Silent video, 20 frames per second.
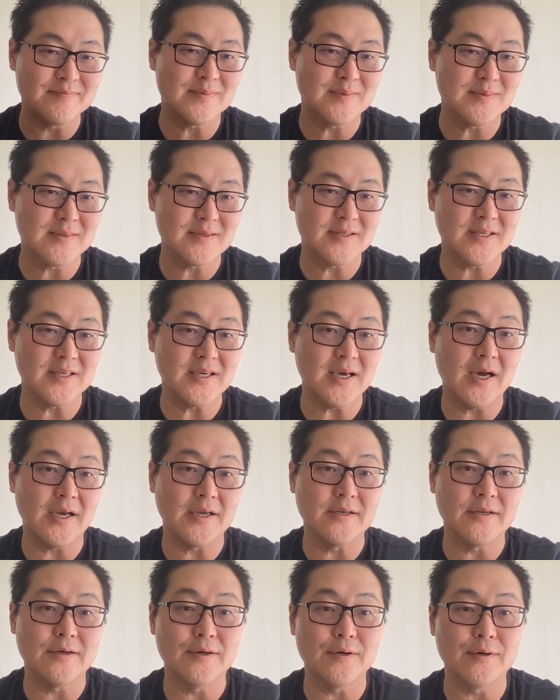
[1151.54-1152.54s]

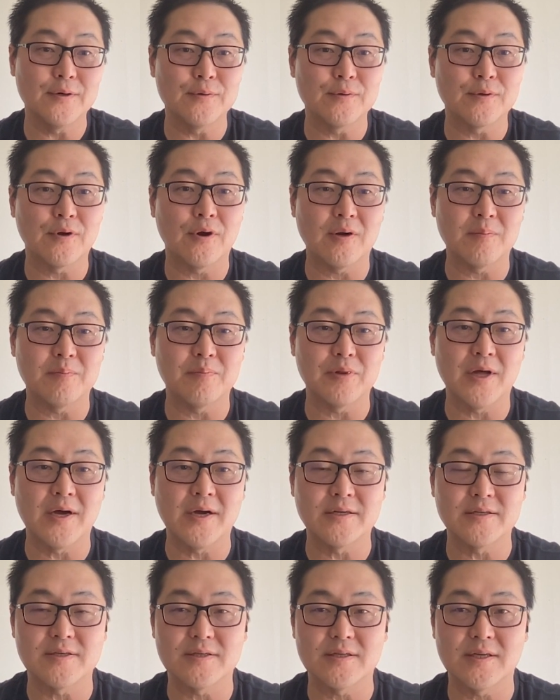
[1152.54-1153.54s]
CI no carte
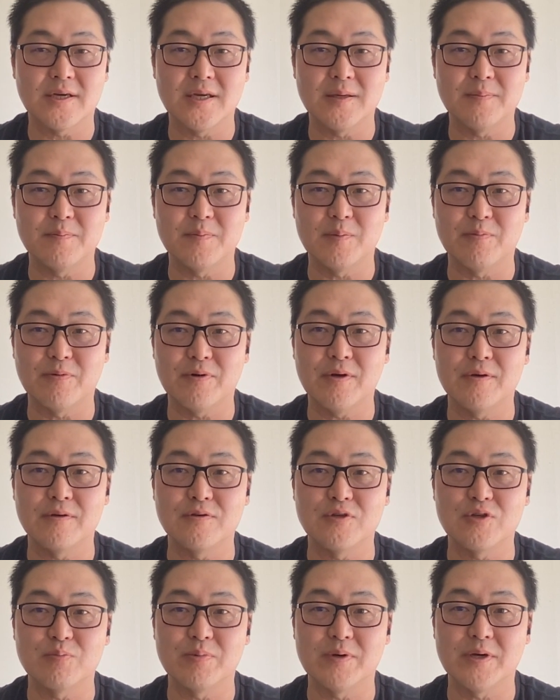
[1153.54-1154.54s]
blanche type
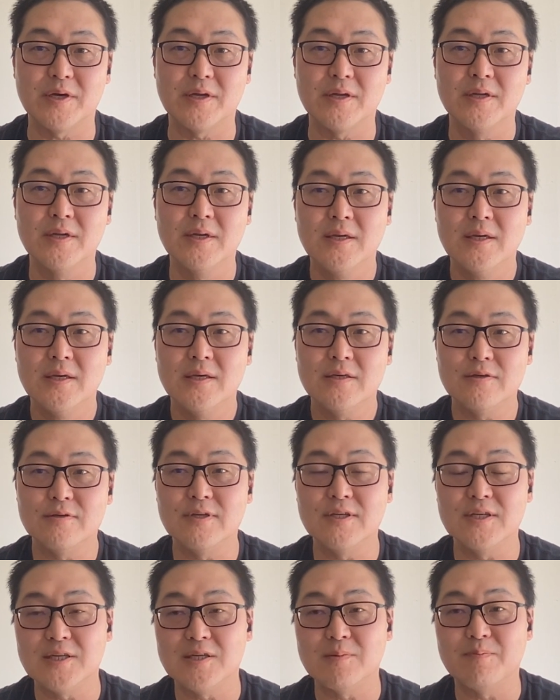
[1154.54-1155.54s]
approach, but you
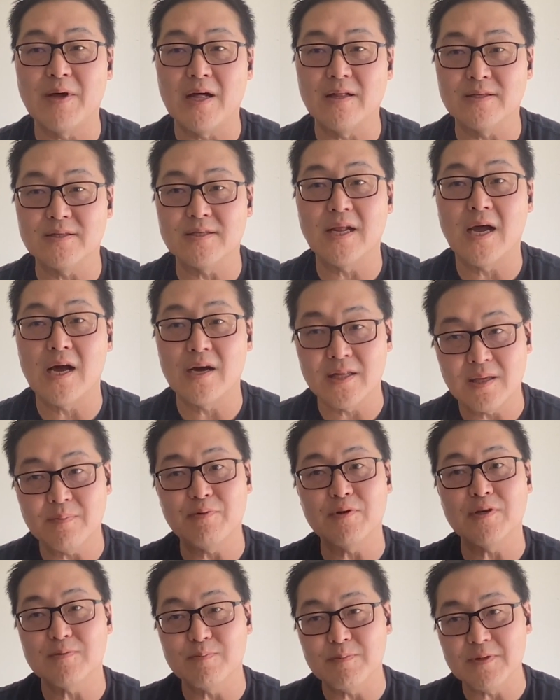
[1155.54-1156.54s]
do need to balance it out. And that
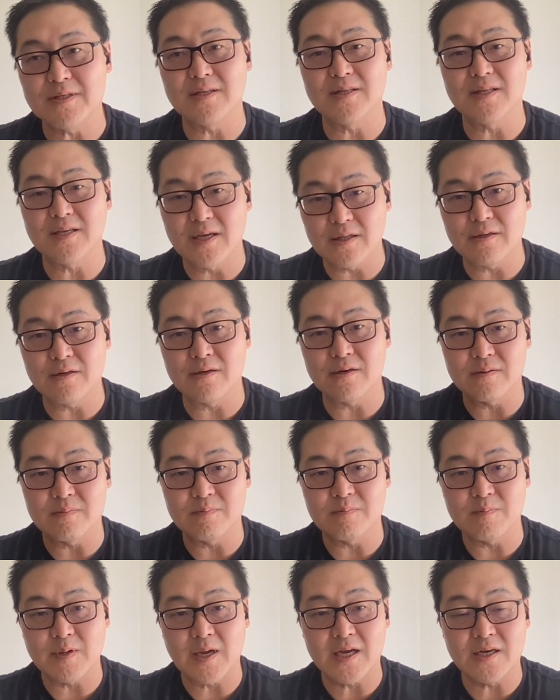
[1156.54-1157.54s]
brings me to the
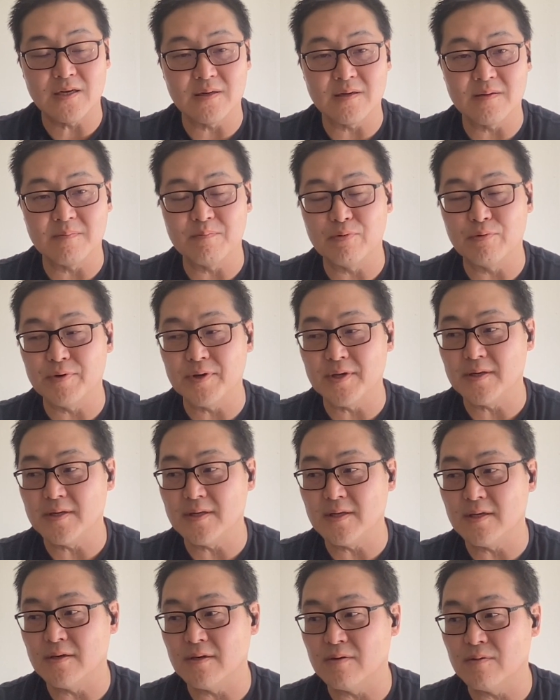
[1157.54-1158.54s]
other kind of point
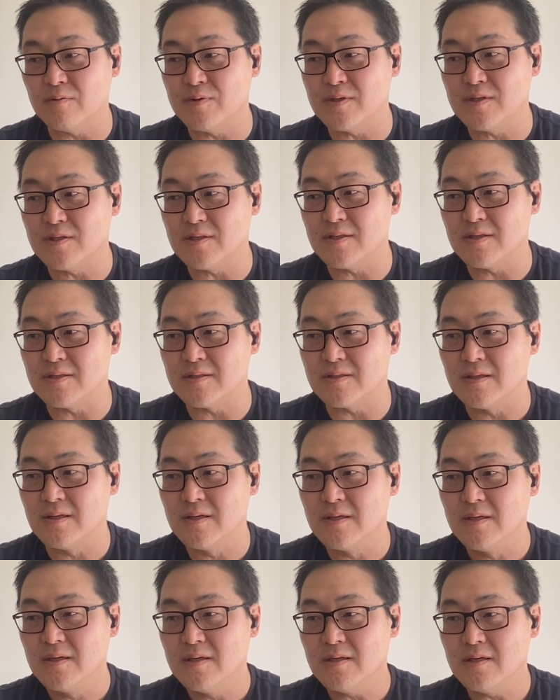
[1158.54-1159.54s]
here, which is,
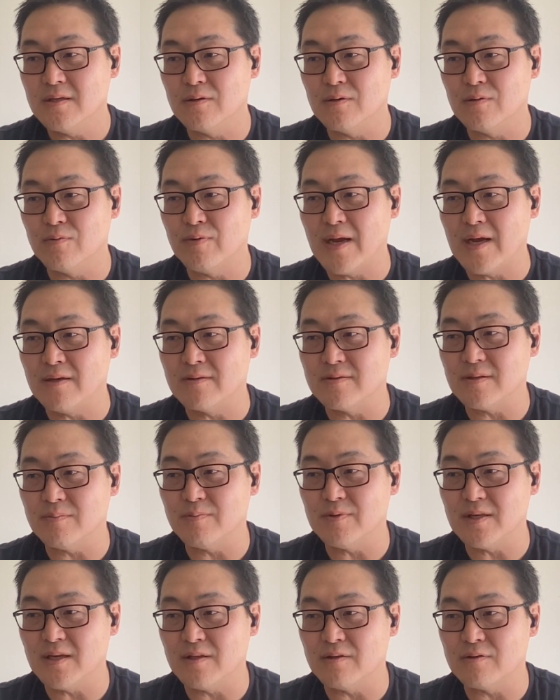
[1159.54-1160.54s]
around
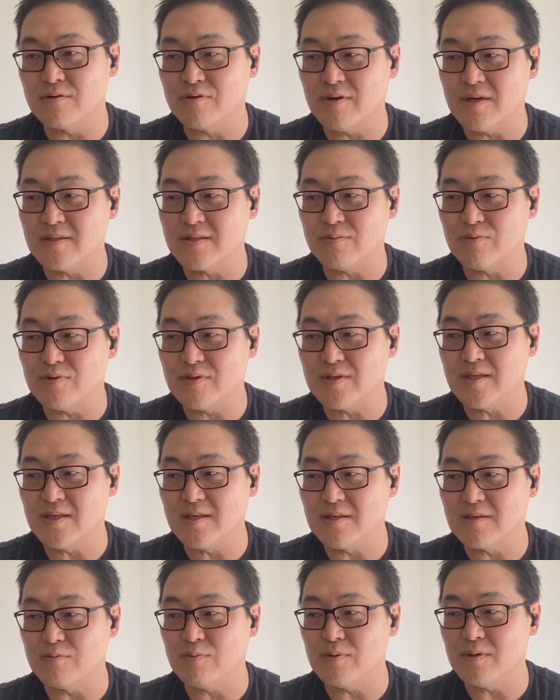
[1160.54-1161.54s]
some of the other trends that we're
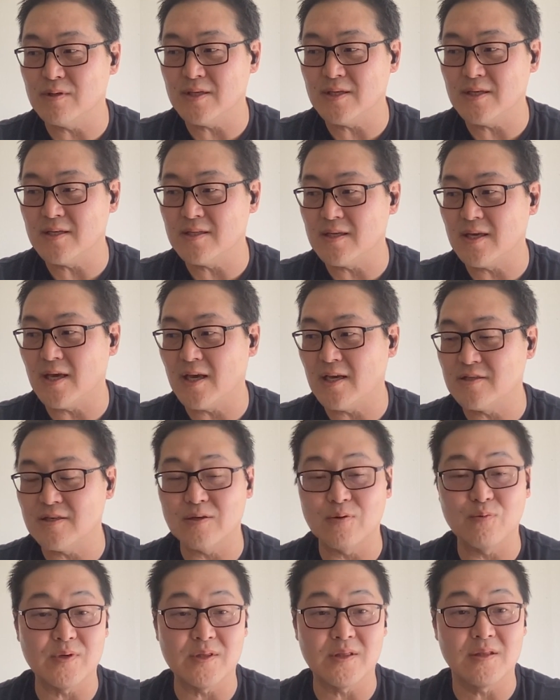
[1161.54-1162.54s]
seeing is really
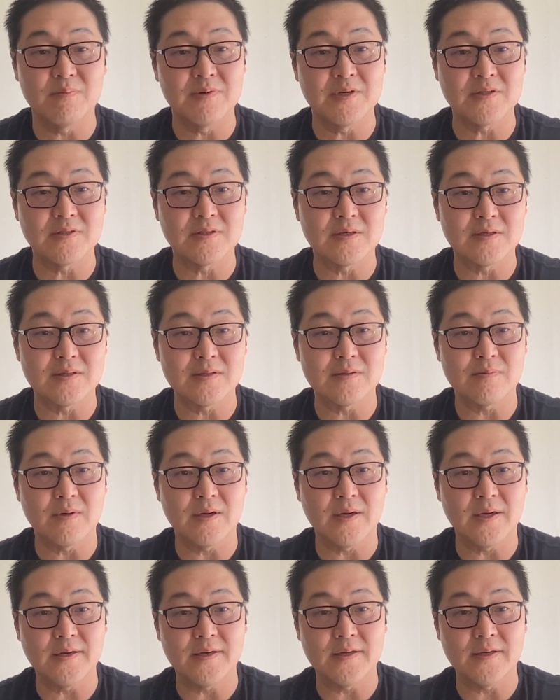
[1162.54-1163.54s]
engaging with the business,
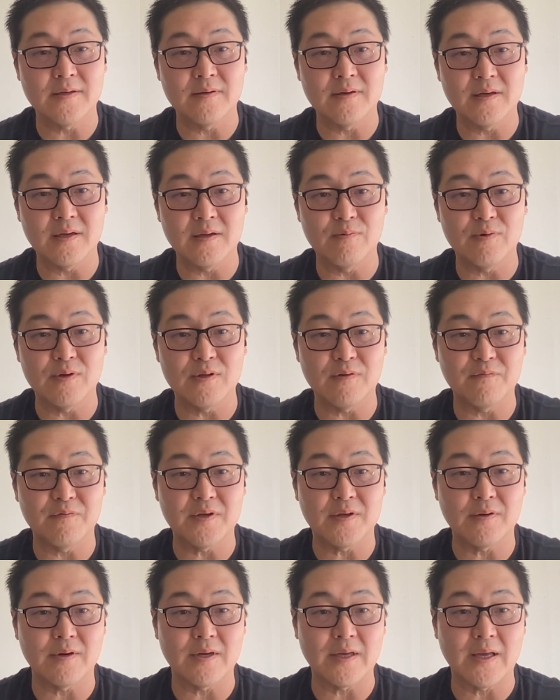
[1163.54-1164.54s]
right? And really
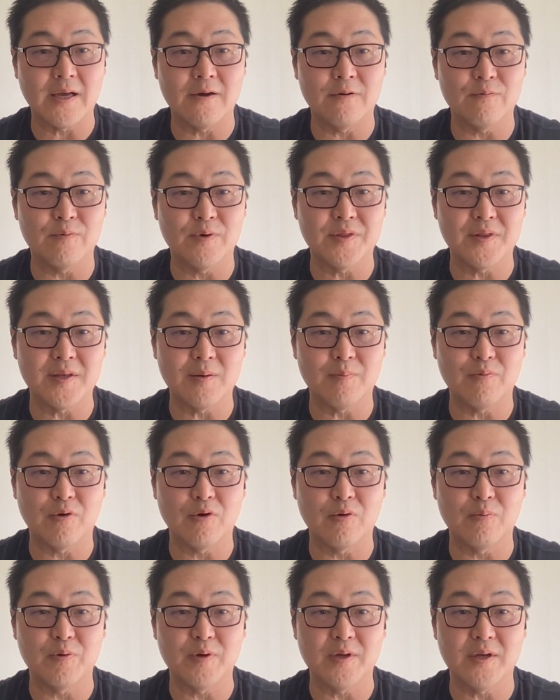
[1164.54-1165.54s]
figuring out what the
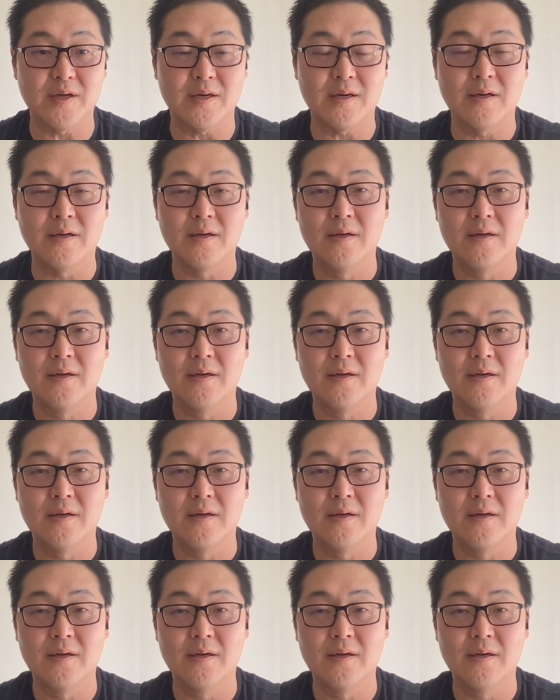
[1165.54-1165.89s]
appropriate